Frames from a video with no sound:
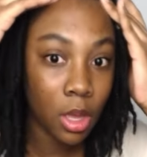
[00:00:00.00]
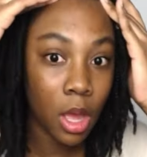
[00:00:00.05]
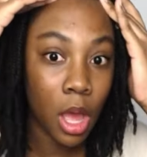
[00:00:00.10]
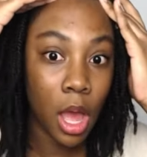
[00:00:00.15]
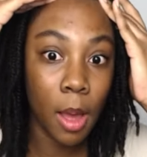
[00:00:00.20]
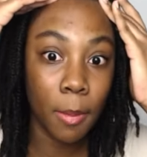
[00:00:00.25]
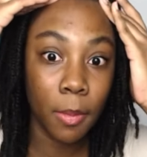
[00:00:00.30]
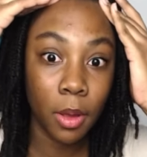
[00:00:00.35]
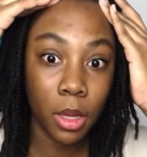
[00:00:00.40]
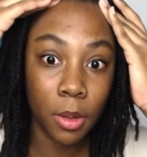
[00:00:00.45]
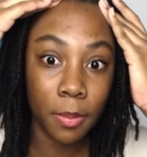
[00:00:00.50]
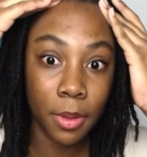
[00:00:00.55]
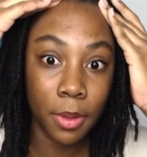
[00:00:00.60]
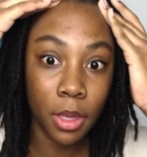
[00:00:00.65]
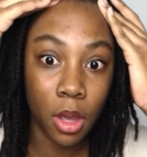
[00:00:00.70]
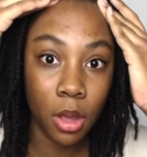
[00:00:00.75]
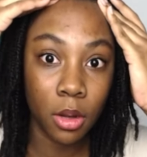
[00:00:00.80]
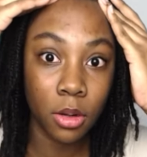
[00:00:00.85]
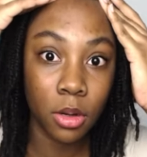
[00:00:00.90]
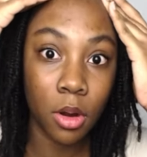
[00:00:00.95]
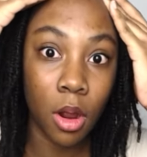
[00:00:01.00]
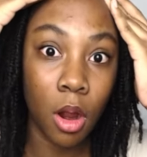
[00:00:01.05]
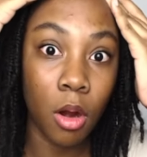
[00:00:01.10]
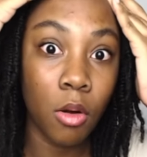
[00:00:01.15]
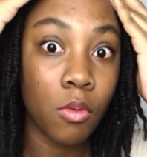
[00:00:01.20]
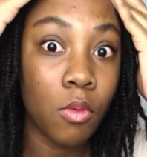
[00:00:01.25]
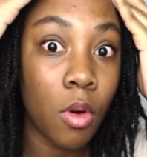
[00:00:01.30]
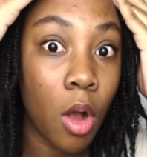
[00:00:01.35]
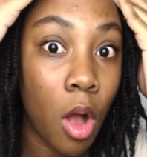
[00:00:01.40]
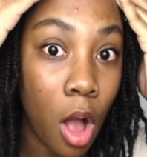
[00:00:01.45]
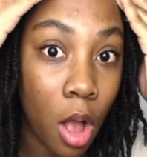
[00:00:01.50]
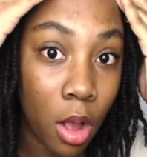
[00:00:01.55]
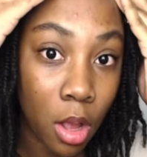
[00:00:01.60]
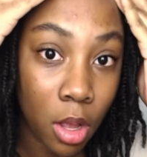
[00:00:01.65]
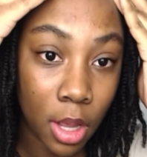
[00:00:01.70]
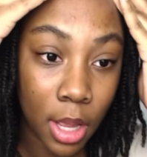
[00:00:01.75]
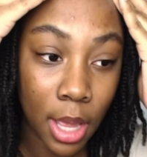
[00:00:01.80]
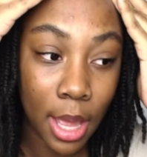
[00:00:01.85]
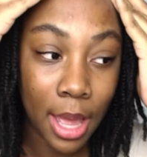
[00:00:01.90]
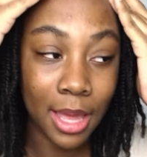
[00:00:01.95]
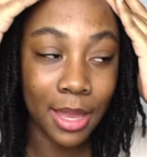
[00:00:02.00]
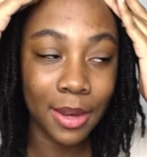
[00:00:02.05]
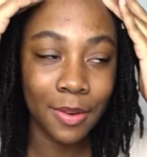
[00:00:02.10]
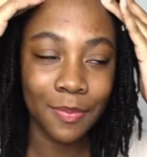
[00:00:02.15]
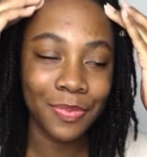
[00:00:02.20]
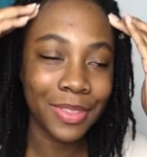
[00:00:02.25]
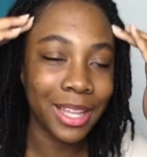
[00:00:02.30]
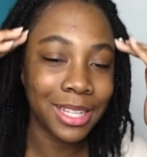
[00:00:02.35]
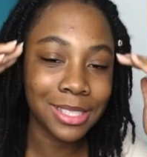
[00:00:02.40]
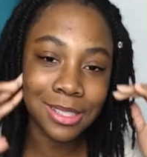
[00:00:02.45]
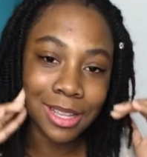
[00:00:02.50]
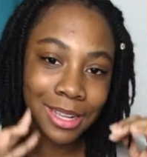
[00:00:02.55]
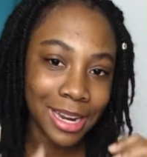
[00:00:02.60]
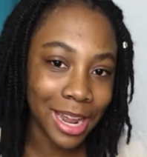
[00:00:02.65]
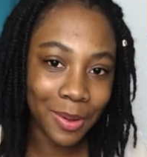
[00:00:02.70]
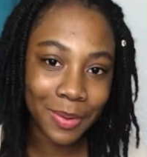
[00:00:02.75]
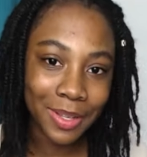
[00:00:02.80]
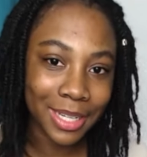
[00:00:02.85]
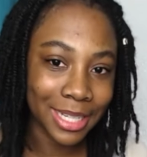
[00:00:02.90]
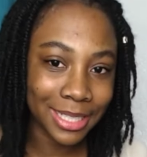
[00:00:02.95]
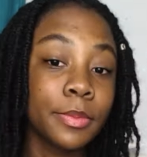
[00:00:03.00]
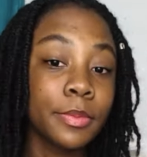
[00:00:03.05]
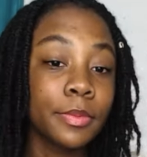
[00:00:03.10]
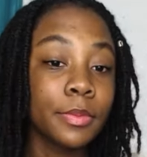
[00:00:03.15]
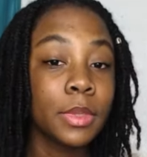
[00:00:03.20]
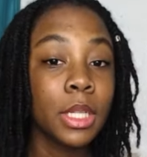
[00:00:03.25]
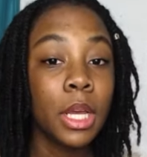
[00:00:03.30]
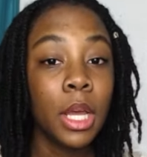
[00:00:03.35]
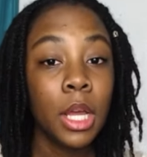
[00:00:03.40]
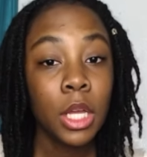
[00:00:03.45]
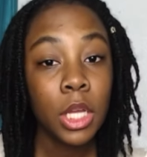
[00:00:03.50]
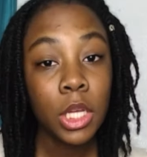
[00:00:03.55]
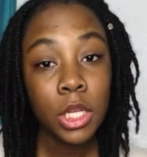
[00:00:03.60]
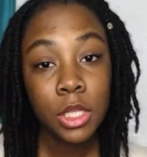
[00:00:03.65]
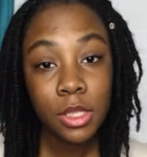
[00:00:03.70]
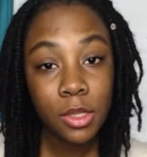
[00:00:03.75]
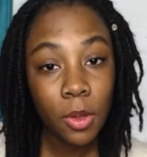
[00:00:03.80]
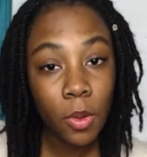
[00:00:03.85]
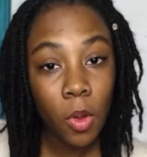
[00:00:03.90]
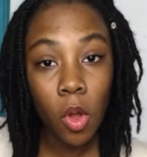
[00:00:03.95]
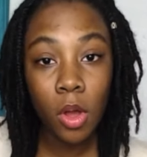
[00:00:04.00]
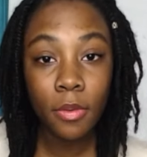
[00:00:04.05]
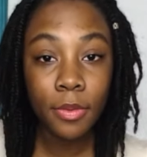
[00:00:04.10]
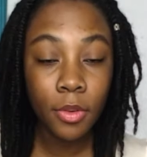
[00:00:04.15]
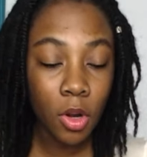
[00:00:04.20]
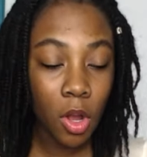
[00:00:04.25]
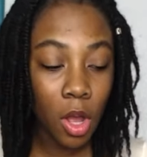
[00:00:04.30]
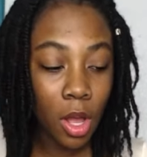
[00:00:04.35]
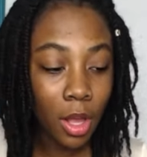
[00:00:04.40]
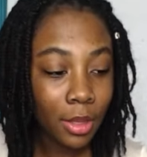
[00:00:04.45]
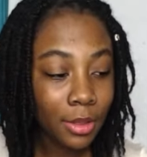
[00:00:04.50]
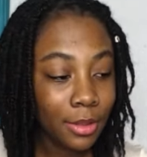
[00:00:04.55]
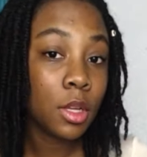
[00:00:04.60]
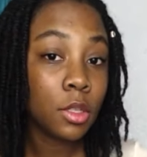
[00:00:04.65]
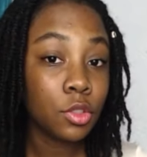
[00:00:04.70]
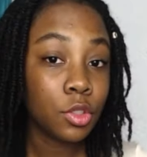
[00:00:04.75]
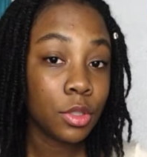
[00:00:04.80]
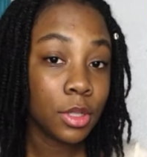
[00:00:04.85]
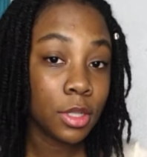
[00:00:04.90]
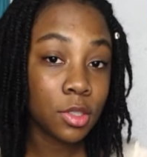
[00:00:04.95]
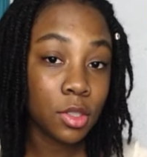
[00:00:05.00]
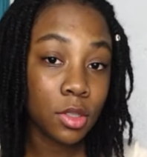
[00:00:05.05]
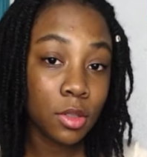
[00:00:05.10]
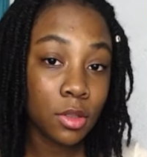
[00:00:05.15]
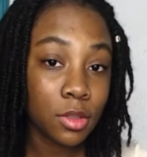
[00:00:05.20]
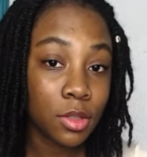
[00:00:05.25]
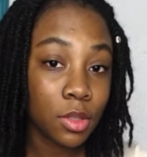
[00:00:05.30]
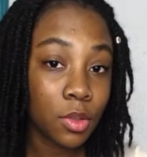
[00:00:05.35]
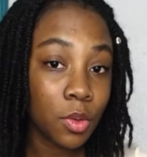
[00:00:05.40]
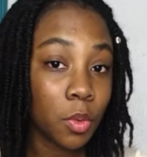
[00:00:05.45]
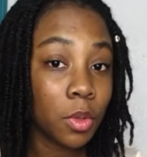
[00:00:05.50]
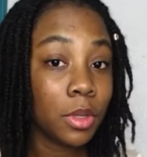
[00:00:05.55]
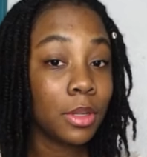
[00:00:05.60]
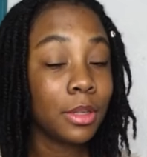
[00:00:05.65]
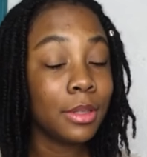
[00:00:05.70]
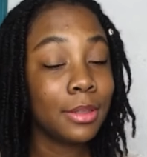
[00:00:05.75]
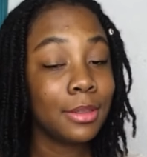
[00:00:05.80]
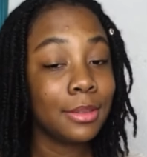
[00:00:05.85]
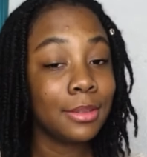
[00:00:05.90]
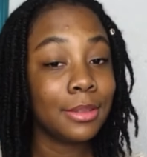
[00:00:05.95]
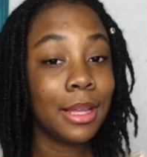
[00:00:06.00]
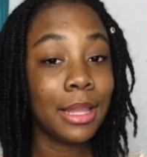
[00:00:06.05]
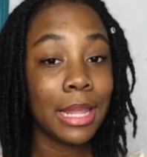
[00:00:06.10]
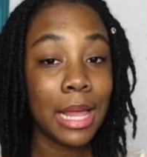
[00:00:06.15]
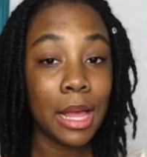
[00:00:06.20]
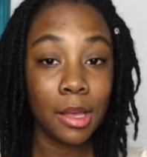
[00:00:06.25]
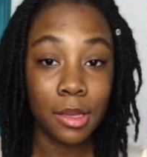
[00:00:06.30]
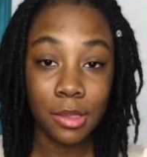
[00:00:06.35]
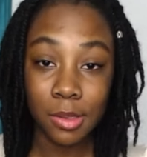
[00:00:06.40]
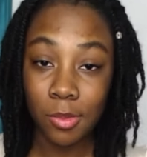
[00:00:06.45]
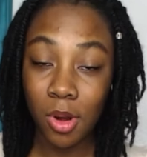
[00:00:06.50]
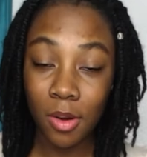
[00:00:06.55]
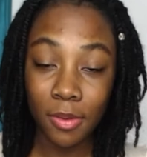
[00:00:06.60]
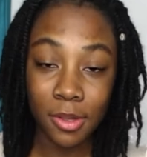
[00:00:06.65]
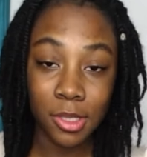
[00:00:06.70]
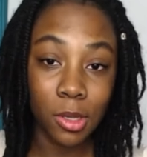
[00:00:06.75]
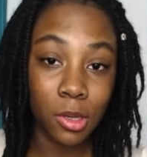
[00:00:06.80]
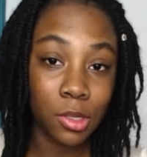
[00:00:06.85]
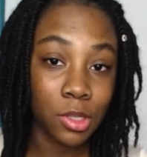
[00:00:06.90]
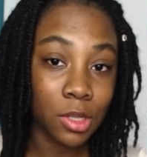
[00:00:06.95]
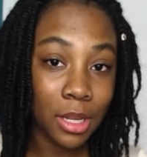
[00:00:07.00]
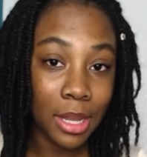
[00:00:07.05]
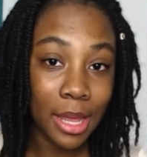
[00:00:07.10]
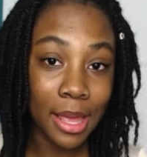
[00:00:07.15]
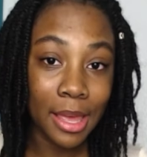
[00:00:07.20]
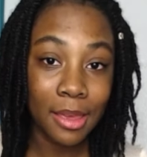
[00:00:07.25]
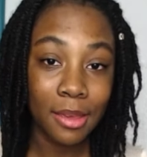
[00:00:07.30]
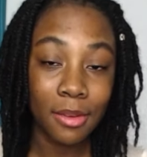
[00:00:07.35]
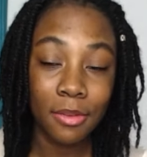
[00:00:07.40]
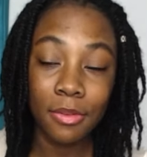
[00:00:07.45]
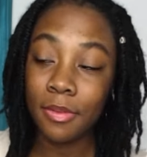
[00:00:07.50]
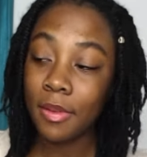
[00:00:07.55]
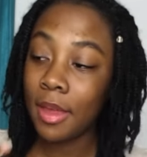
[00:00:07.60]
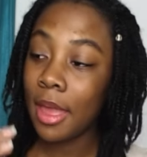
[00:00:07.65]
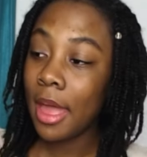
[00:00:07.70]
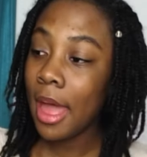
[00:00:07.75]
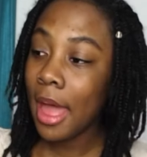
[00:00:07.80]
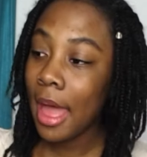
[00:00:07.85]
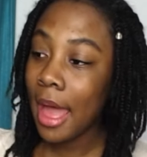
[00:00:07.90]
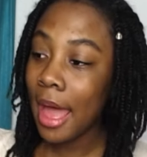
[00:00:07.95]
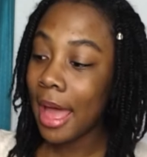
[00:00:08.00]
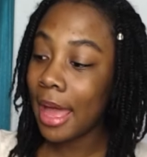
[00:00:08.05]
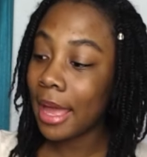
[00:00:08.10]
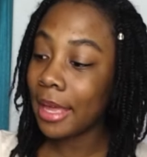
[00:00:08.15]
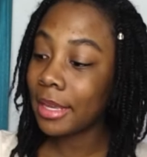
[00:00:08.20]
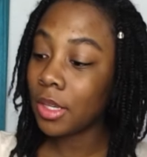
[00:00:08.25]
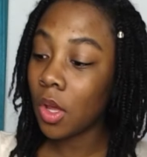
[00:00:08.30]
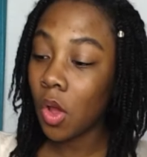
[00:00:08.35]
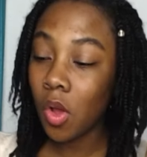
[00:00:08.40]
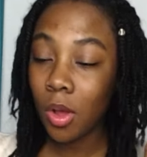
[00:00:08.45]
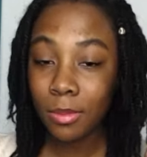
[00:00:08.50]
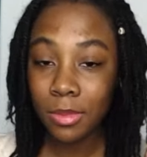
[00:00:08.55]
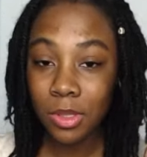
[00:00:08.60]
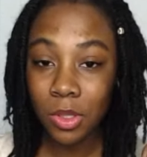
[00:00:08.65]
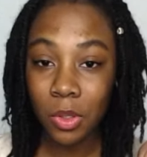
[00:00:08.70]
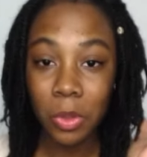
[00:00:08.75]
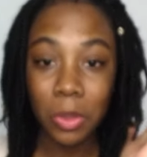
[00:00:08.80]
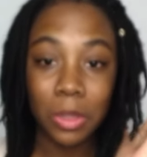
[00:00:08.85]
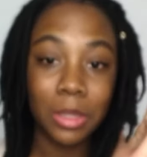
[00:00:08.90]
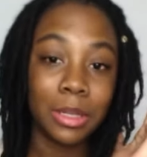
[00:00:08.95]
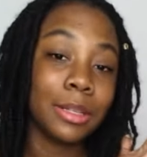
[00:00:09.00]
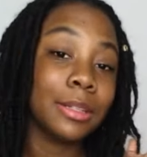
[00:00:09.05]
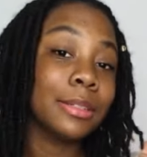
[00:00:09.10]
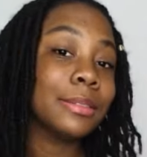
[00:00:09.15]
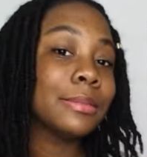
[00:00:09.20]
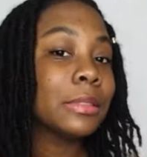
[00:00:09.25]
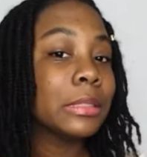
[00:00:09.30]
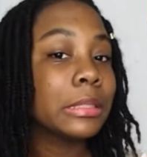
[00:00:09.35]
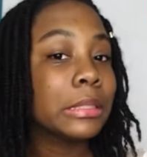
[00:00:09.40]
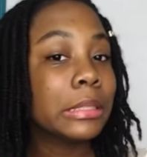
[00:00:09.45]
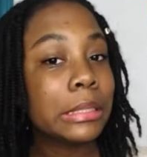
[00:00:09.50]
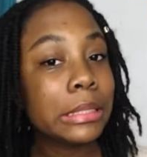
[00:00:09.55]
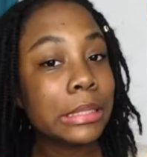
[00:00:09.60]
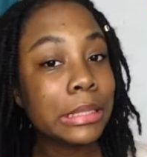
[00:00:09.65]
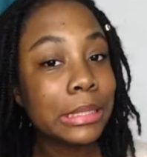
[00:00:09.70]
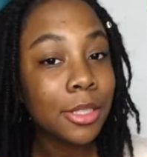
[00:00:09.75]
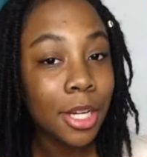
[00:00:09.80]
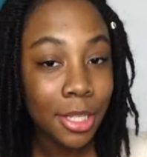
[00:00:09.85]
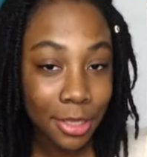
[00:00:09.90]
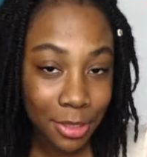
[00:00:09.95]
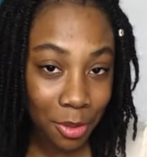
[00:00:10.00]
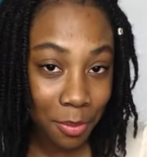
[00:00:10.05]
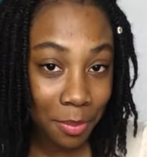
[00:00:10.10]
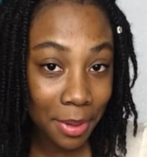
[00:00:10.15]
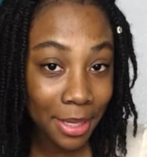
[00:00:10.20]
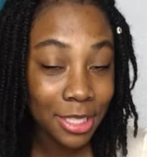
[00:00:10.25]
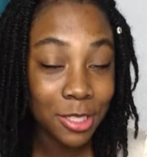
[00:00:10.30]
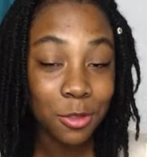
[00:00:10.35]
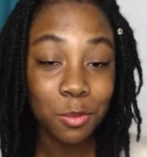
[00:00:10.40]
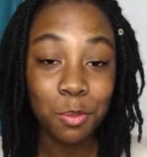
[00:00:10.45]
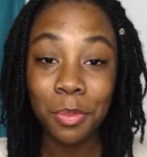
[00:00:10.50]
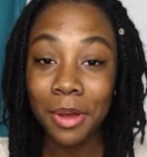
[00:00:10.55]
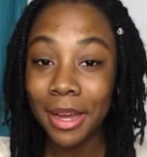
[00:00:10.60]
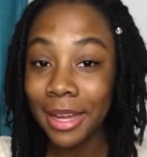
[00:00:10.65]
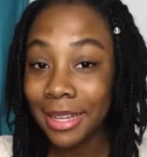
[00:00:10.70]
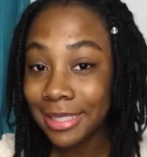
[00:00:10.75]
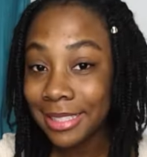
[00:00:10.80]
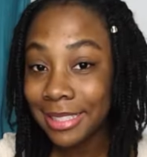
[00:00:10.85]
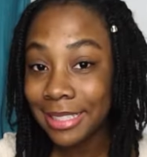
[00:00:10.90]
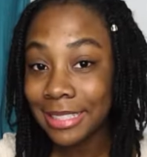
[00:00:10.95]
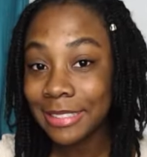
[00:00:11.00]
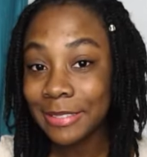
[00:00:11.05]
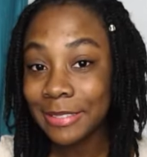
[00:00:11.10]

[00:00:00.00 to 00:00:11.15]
I'm gonna be under a rock. And that's not how it is. So overall, traditional school allows more of a social life, and homeschool, not so much, but